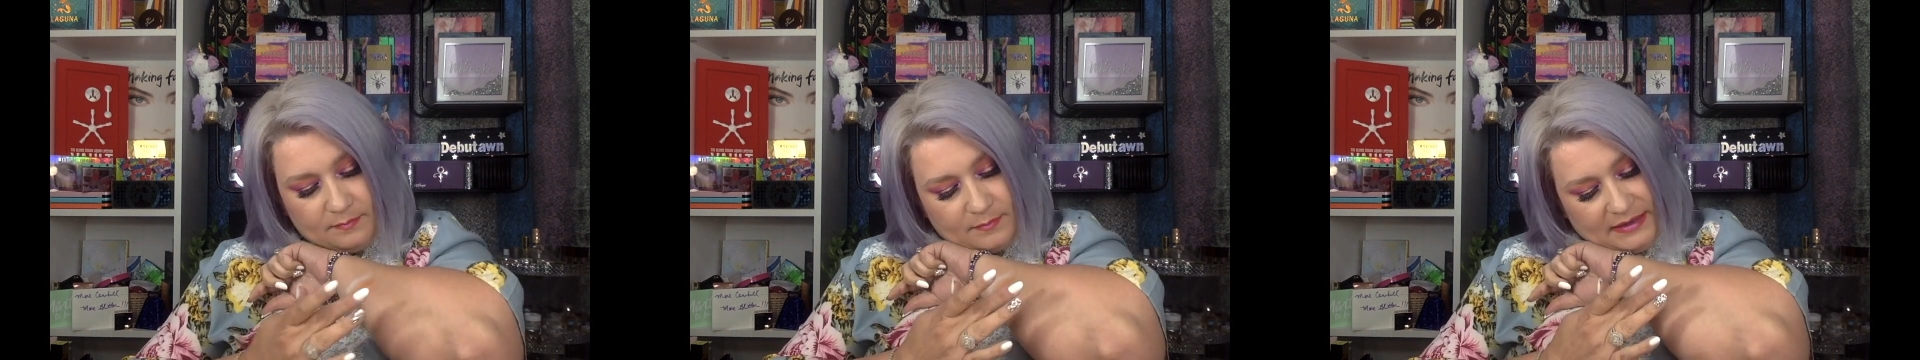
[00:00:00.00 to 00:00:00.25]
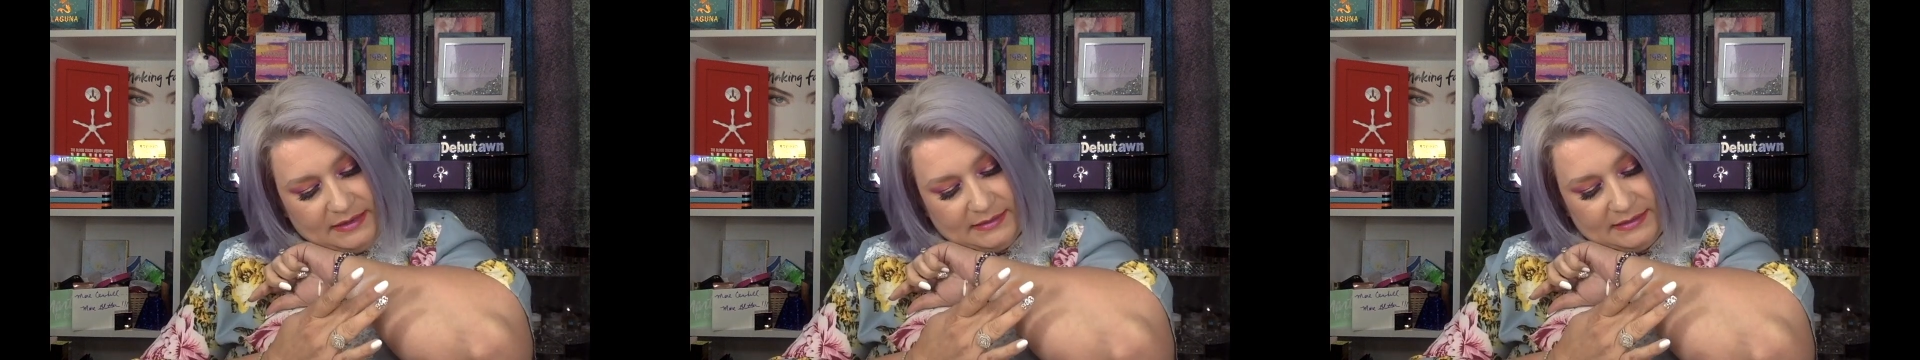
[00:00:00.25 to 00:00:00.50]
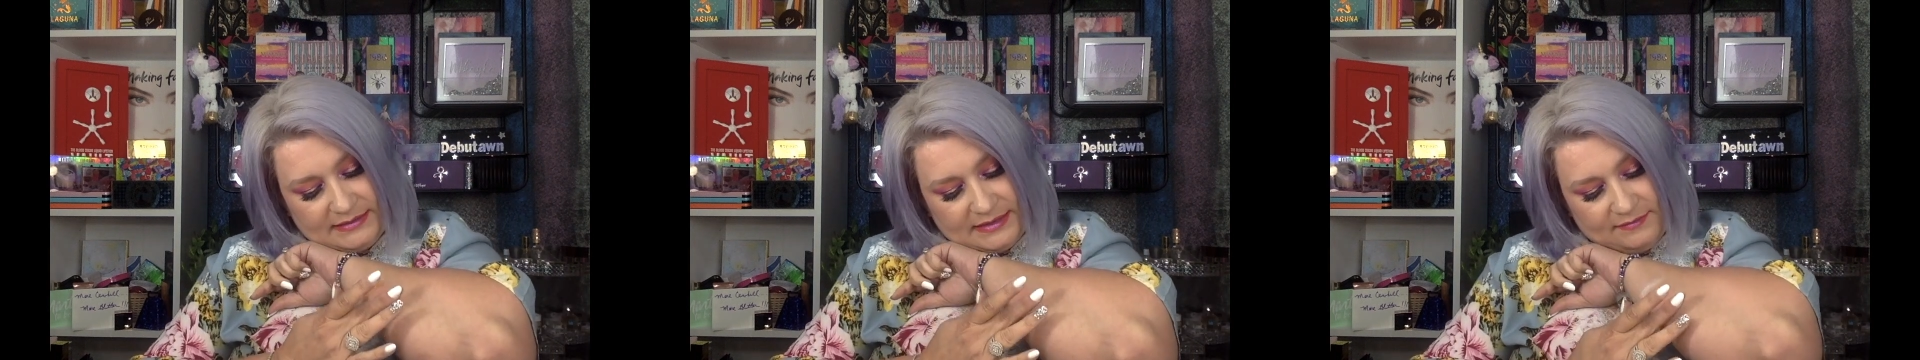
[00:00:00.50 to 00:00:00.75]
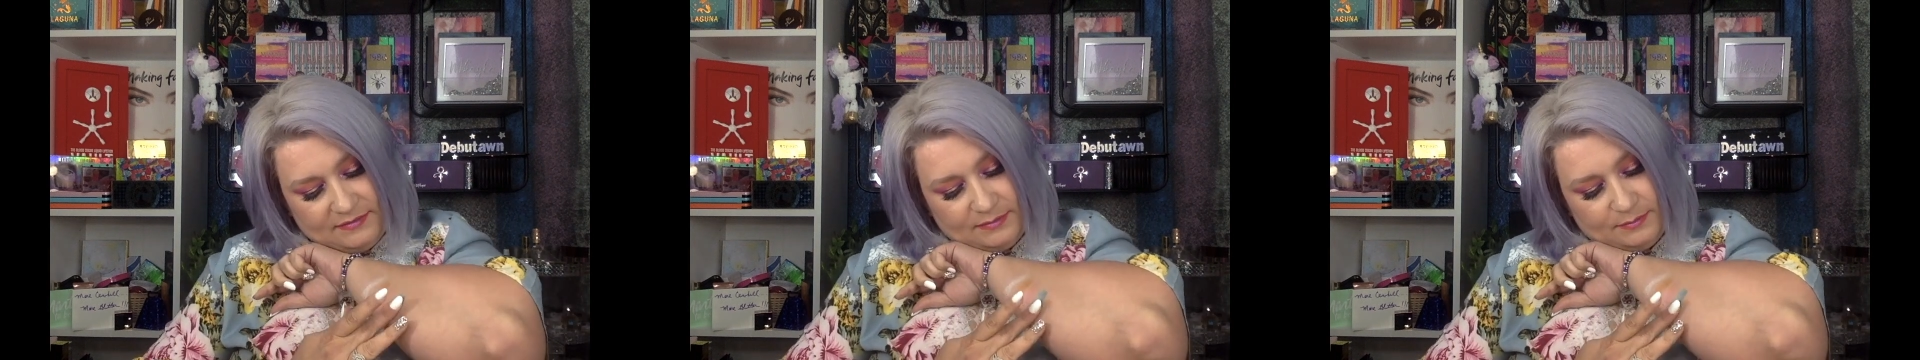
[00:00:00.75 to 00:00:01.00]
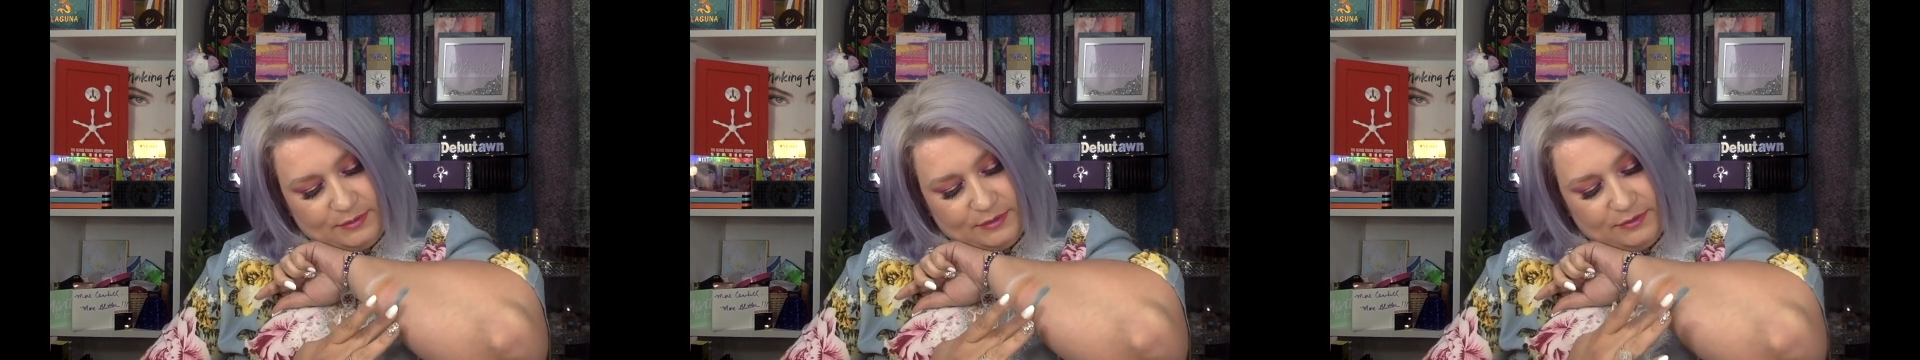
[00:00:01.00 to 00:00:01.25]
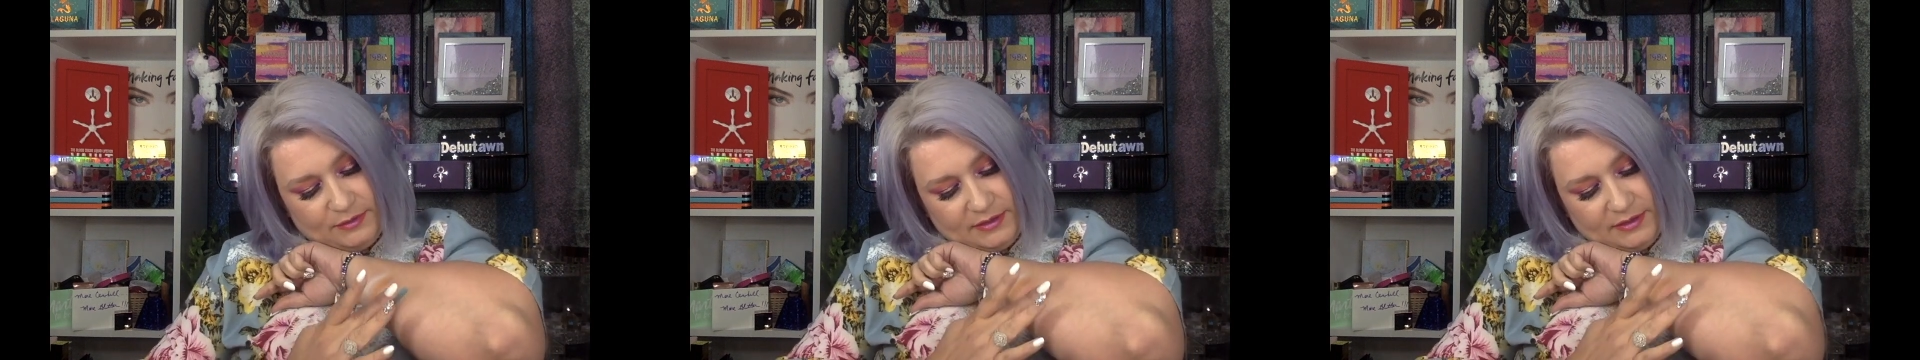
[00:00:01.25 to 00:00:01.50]
But let's give the
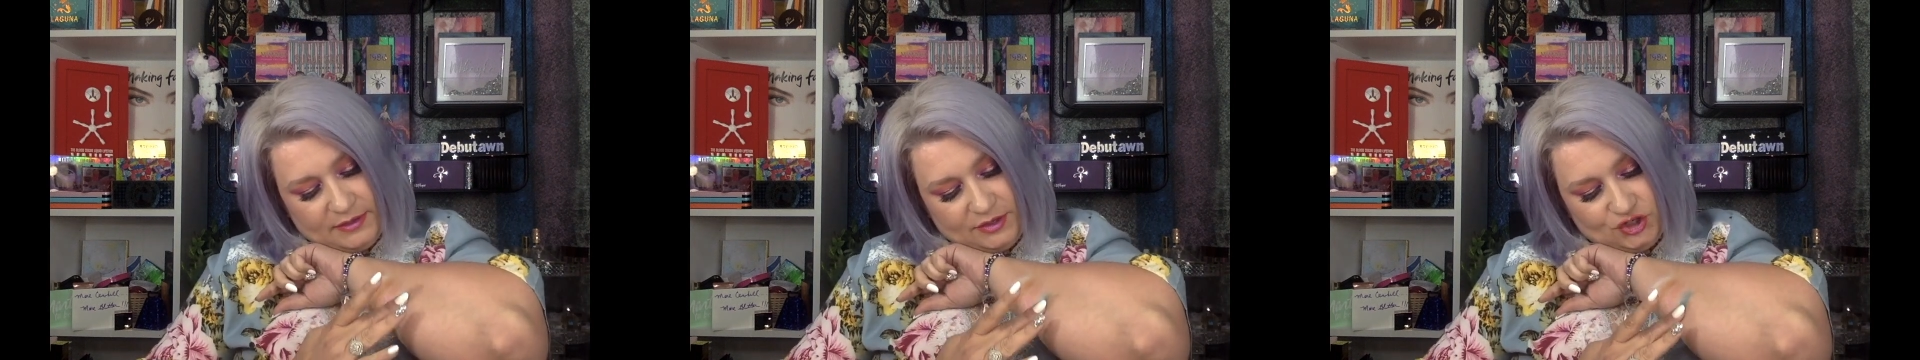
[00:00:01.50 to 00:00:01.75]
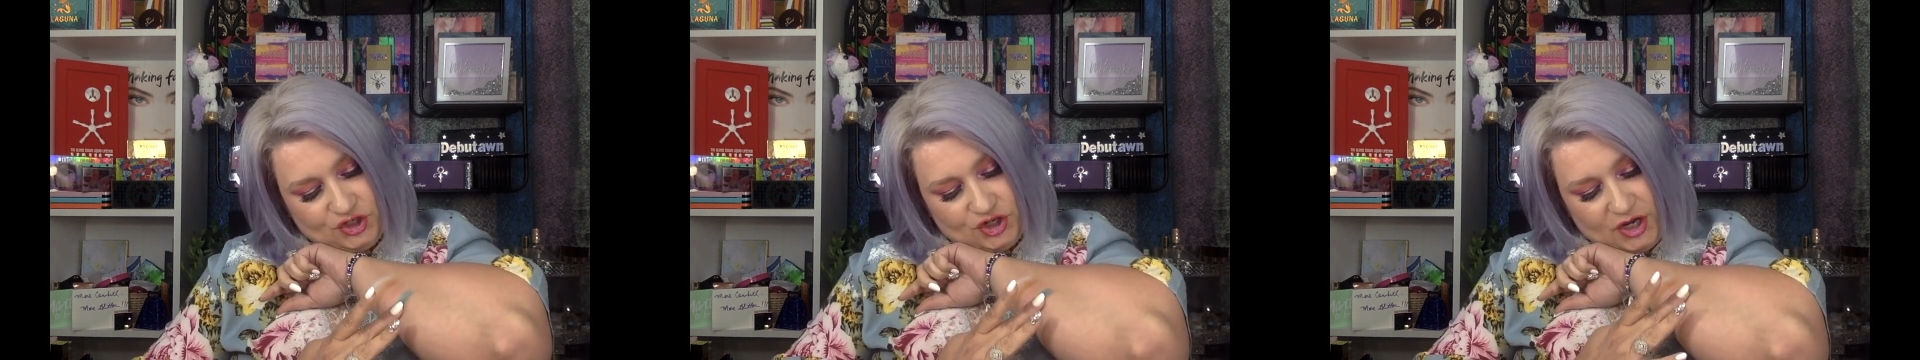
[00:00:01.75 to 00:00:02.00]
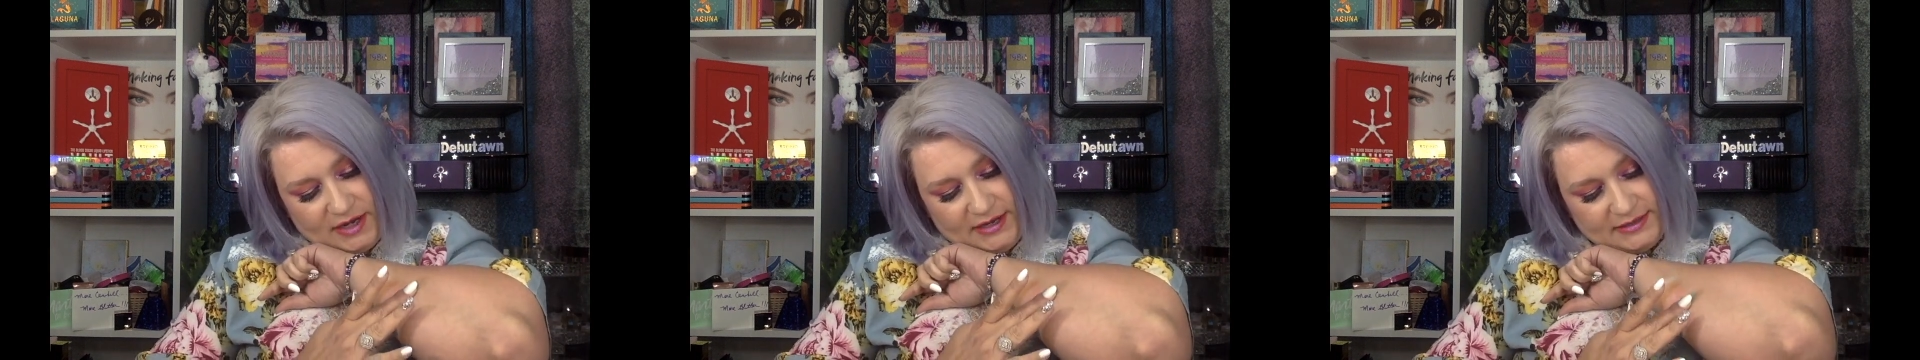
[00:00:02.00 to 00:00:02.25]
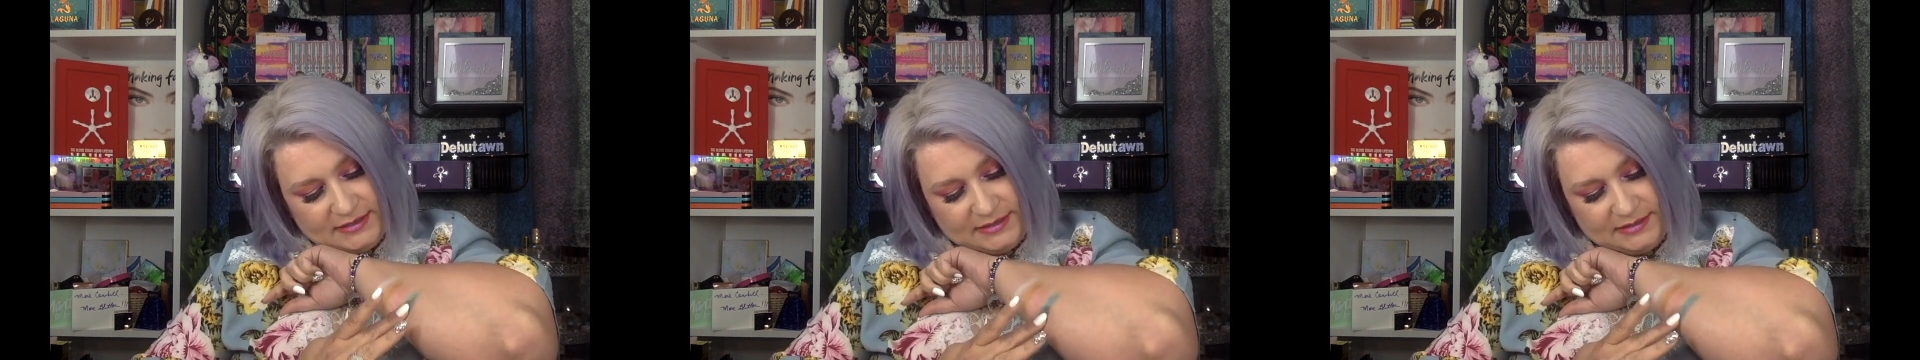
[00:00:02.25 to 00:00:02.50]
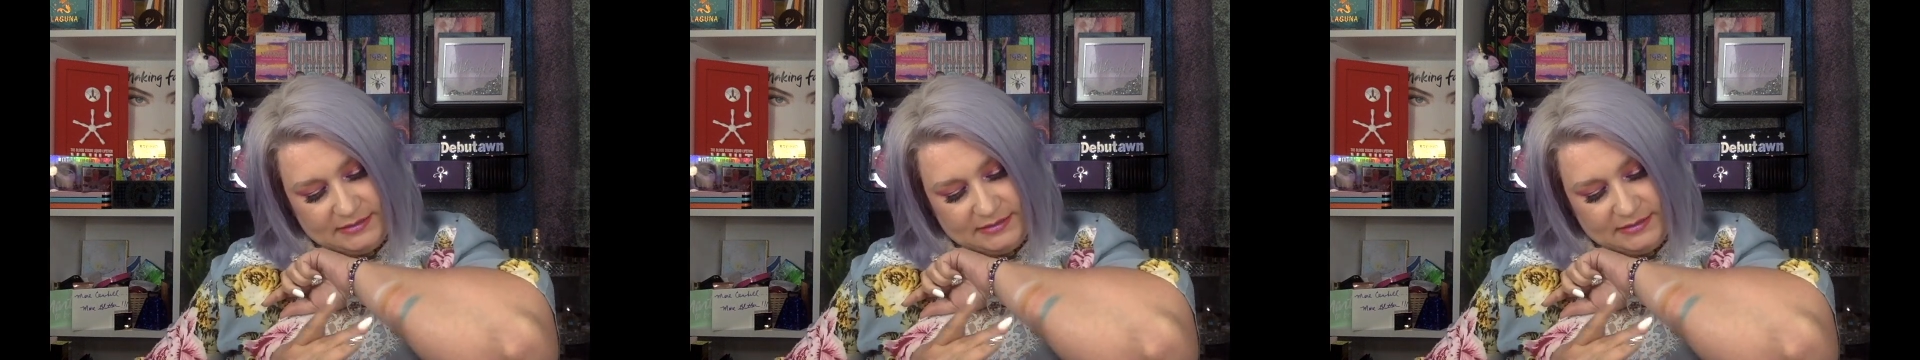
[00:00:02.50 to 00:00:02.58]
blue a shot.